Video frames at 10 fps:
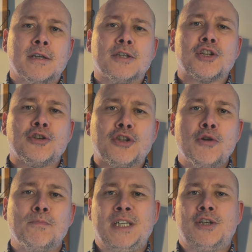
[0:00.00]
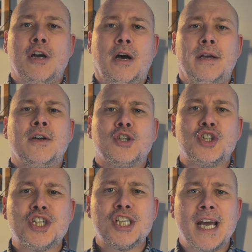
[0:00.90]
So don't be shy.
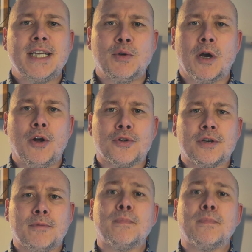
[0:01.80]
Just share your world,